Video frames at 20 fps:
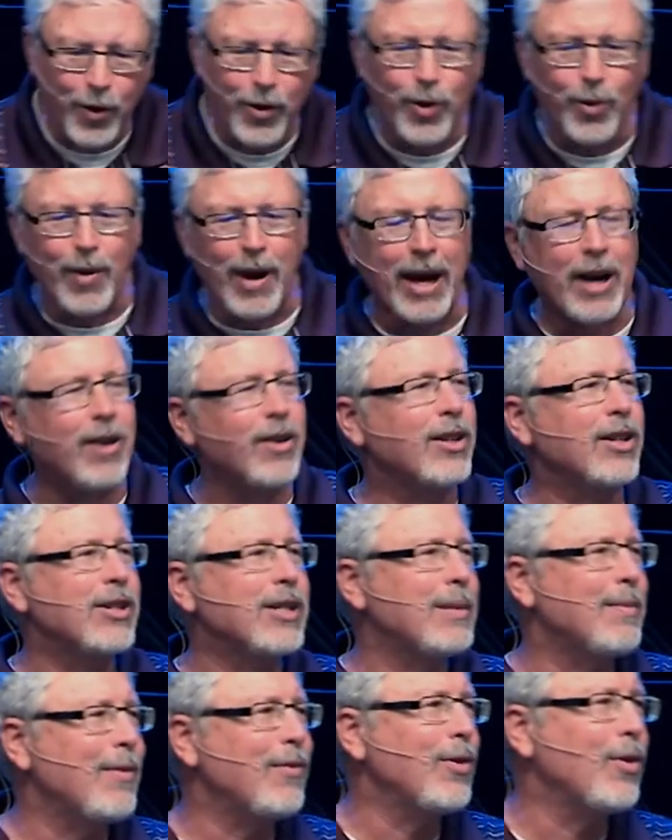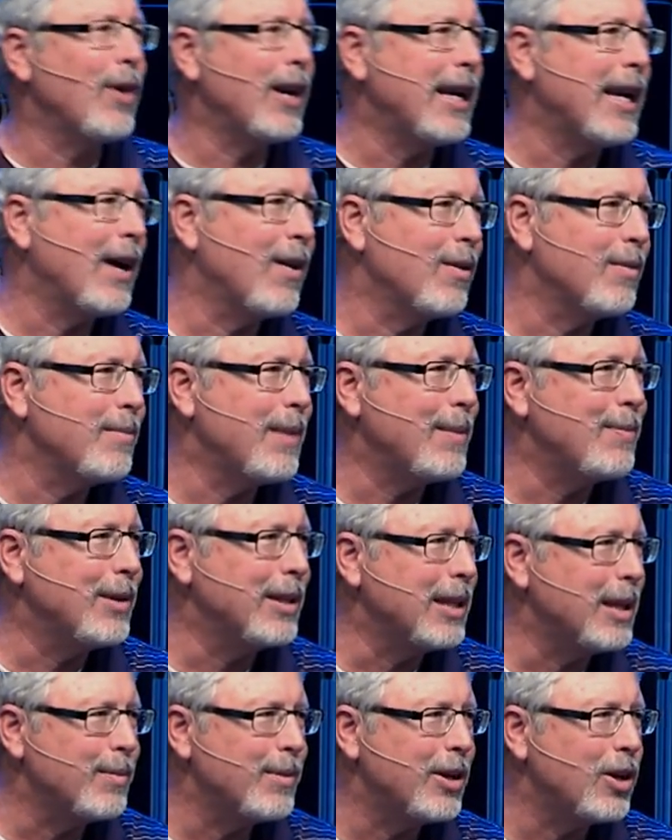the record, because some of you right now are maybe a
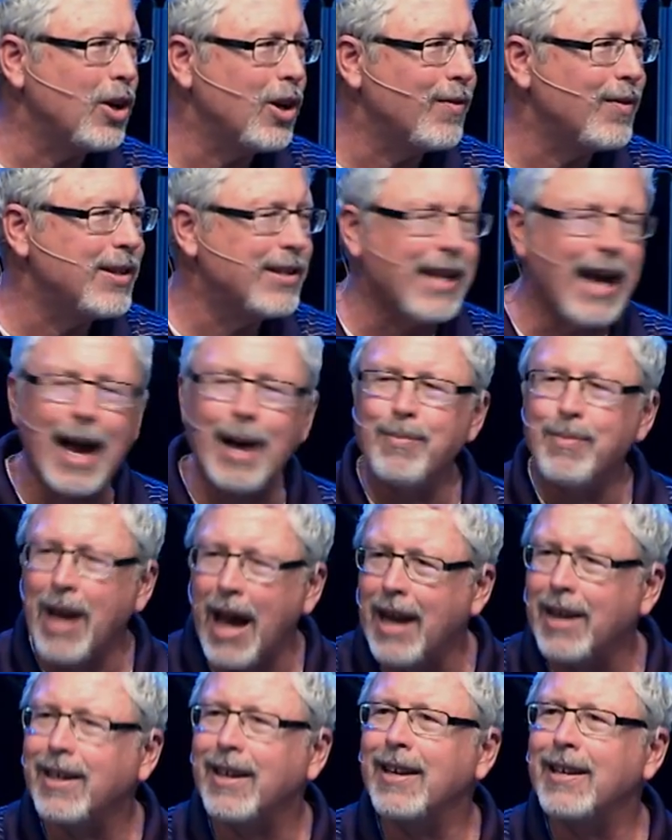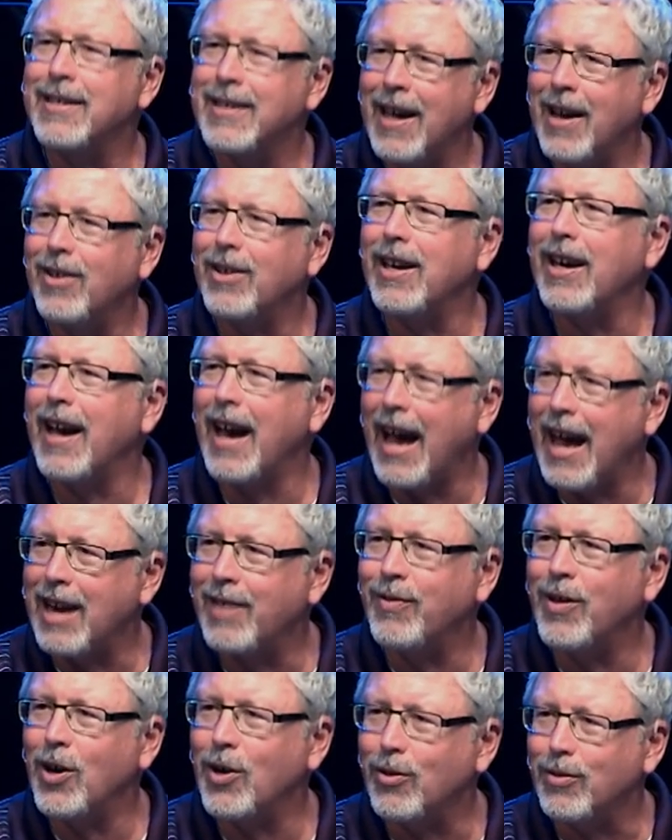little bit nervous, I'm not going to tell you how to
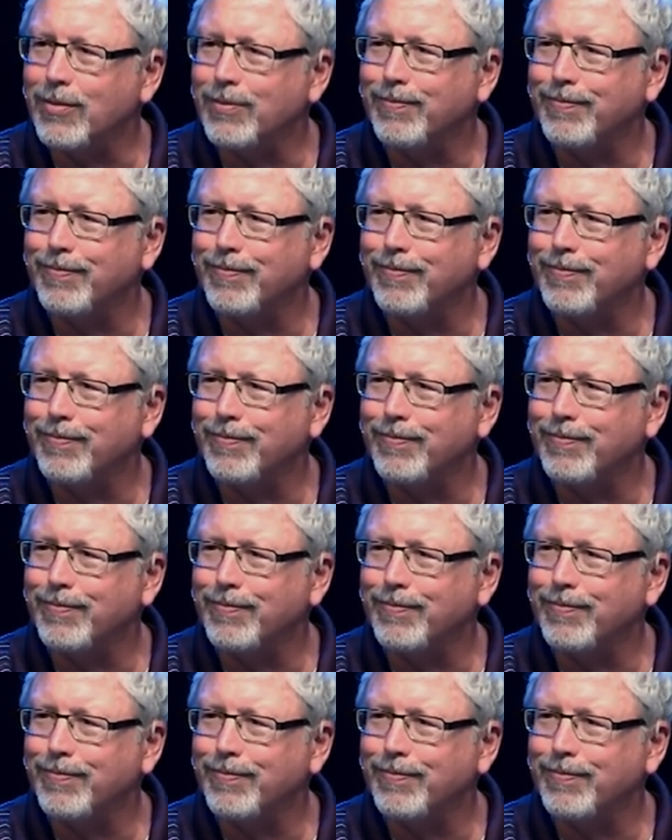vote.